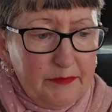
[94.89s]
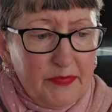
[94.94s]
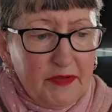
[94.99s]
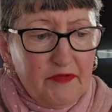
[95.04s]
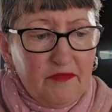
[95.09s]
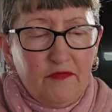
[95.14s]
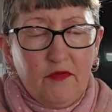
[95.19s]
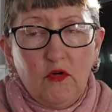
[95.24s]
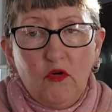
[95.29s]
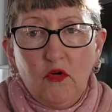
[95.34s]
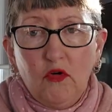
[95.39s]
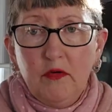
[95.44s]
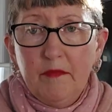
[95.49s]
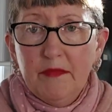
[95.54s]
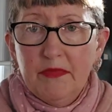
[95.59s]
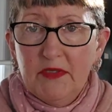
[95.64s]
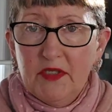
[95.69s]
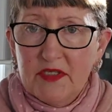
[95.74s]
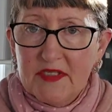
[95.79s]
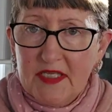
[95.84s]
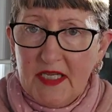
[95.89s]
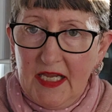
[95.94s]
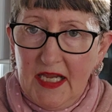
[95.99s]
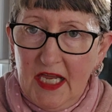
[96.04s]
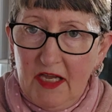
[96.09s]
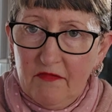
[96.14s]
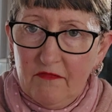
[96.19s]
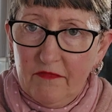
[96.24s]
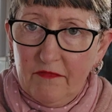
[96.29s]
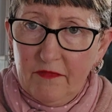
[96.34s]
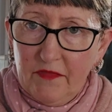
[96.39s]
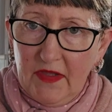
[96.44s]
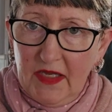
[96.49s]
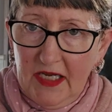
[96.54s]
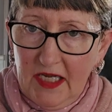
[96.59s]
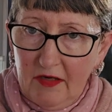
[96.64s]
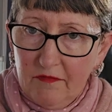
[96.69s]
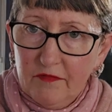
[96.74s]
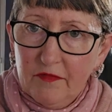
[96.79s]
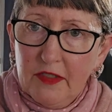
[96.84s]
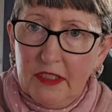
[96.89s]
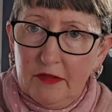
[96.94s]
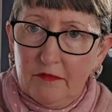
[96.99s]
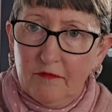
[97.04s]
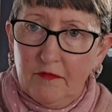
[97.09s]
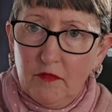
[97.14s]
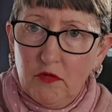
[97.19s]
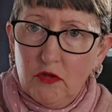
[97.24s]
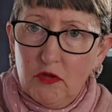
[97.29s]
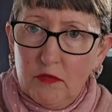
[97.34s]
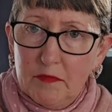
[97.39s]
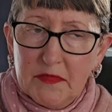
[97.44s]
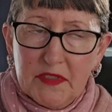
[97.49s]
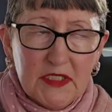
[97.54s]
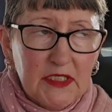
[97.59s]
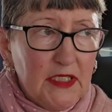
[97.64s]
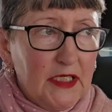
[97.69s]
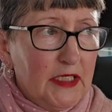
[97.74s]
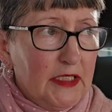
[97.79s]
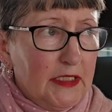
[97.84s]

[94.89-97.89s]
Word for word: perform because they have they have reformed